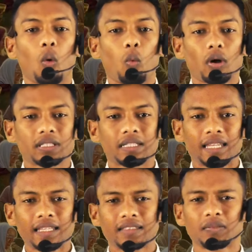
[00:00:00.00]
was a
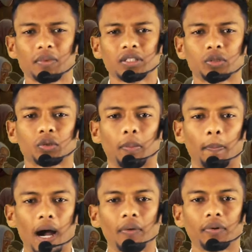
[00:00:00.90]
testament to the
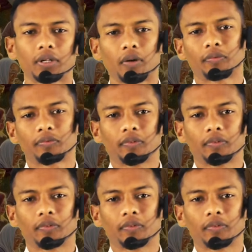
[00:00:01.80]
power of